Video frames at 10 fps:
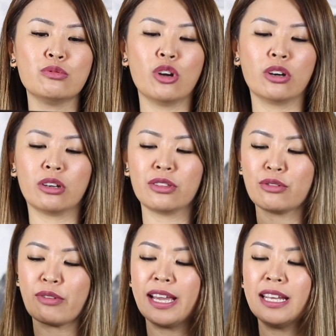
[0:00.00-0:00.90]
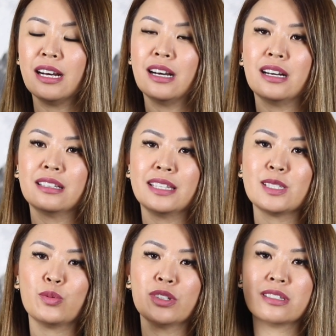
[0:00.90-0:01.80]
not on the radar.
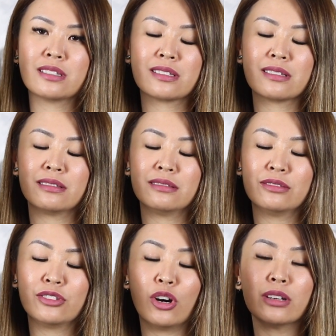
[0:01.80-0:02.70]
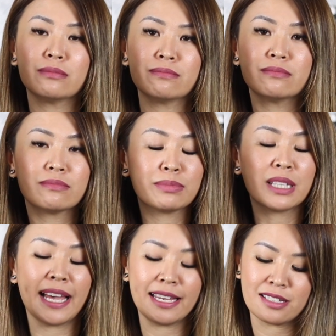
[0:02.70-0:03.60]
This was not
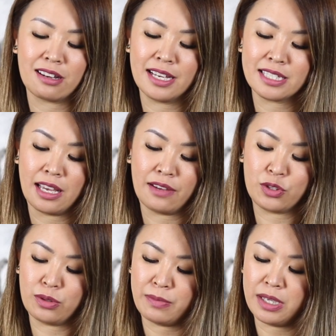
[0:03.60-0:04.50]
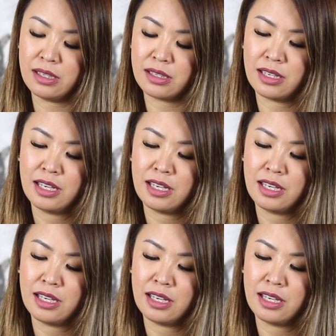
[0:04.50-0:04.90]
planned, guys, I have to admit.